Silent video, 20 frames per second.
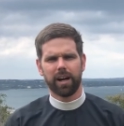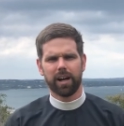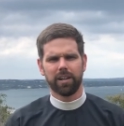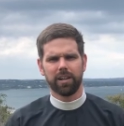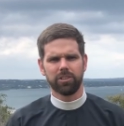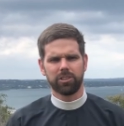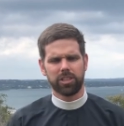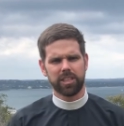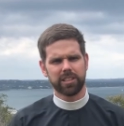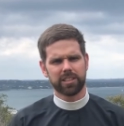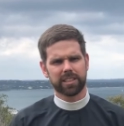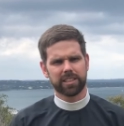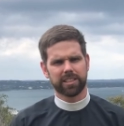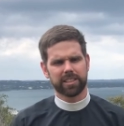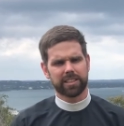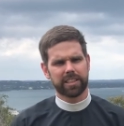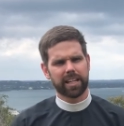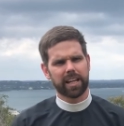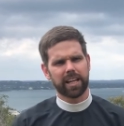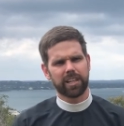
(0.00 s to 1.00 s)
Jesus
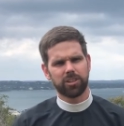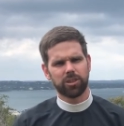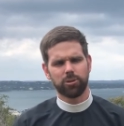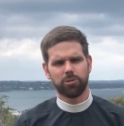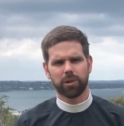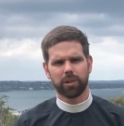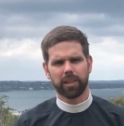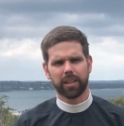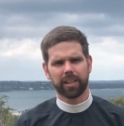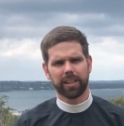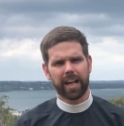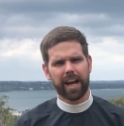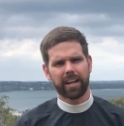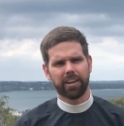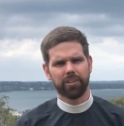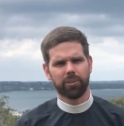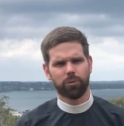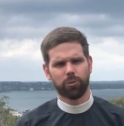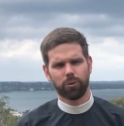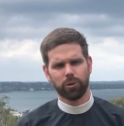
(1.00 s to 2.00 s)
says, "You are the light of
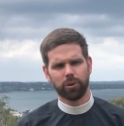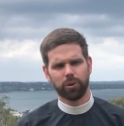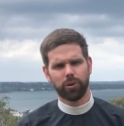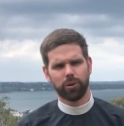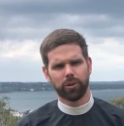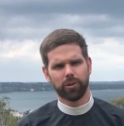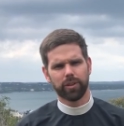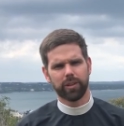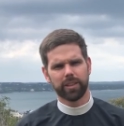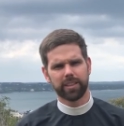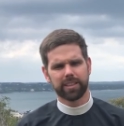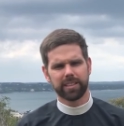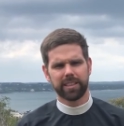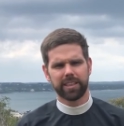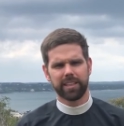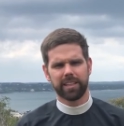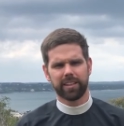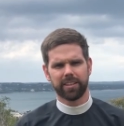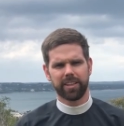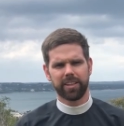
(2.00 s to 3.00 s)
the world, a
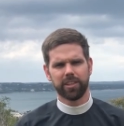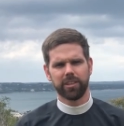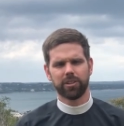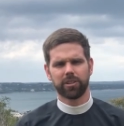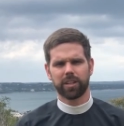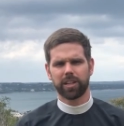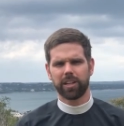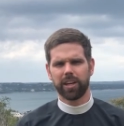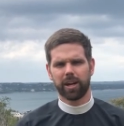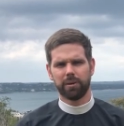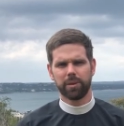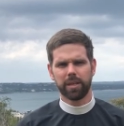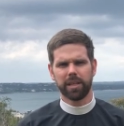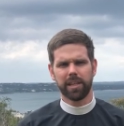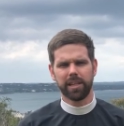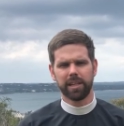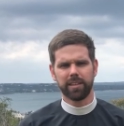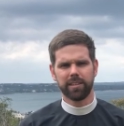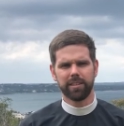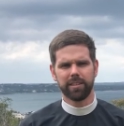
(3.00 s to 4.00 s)
city on the hill cannot be
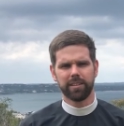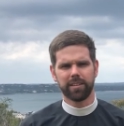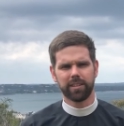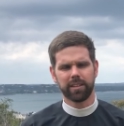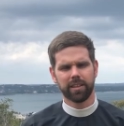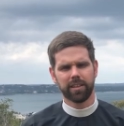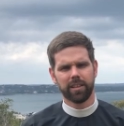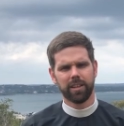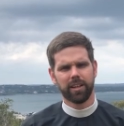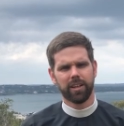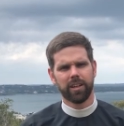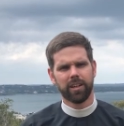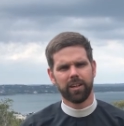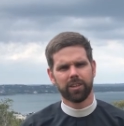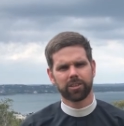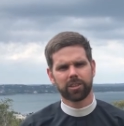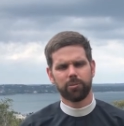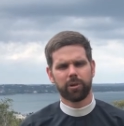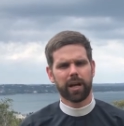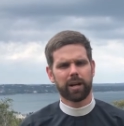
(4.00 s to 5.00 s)
hidden."
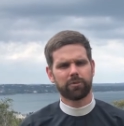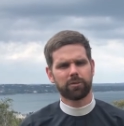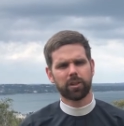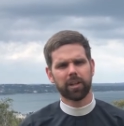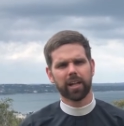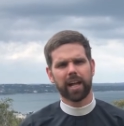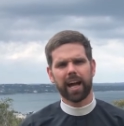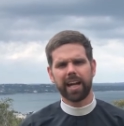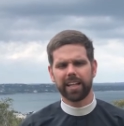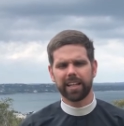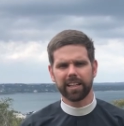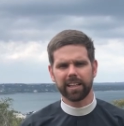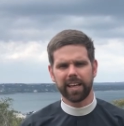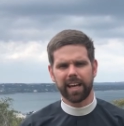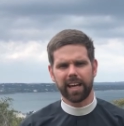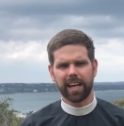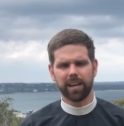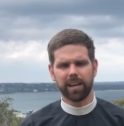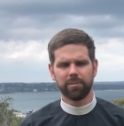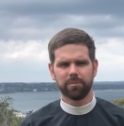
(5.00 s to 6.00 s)
Someone after lighting a
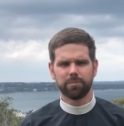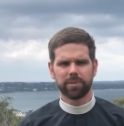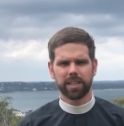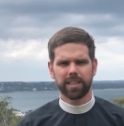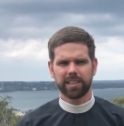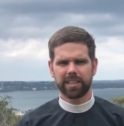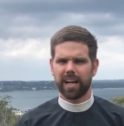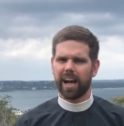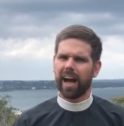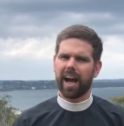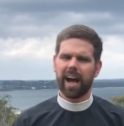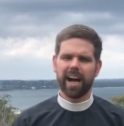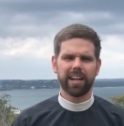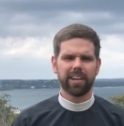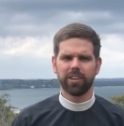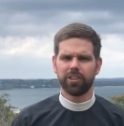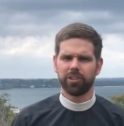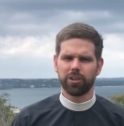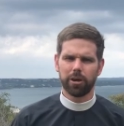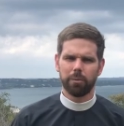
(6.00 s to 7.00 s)
lamp doesn't hide it
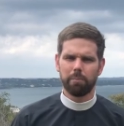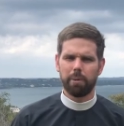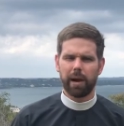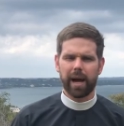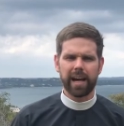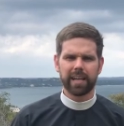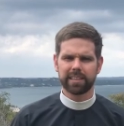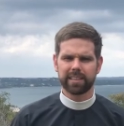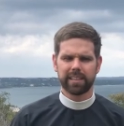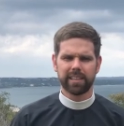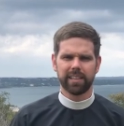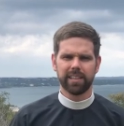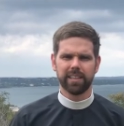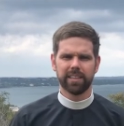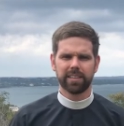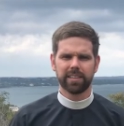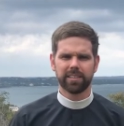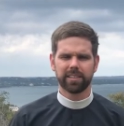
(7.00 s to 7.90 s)
under a basket.